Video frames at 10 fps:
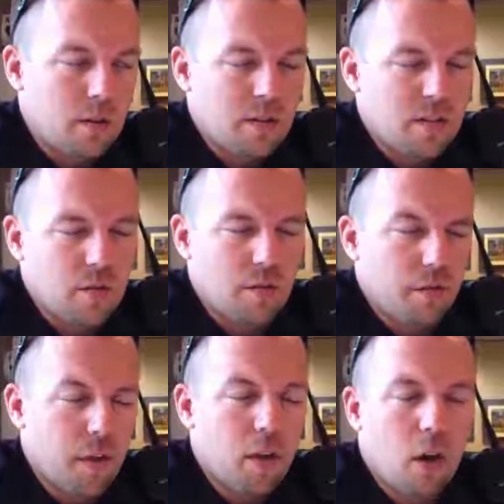it's considered
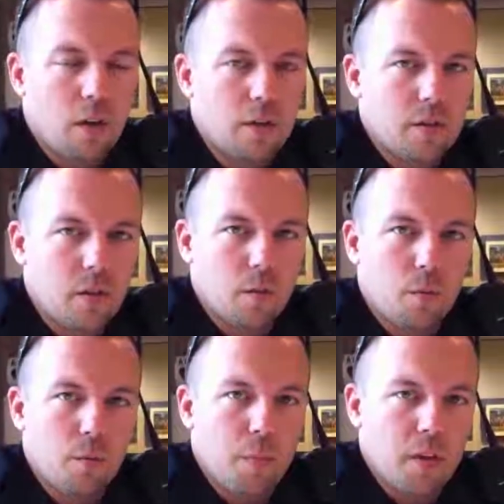free knowledge.
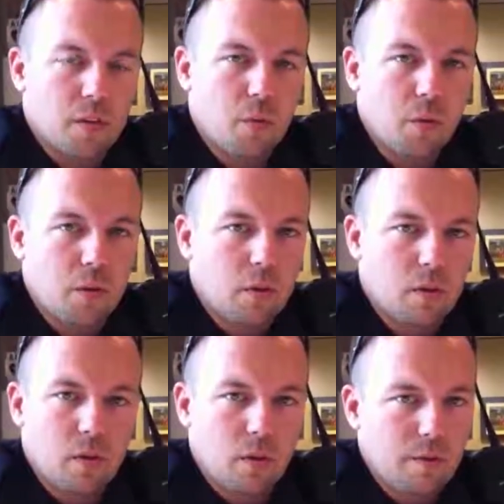So basically,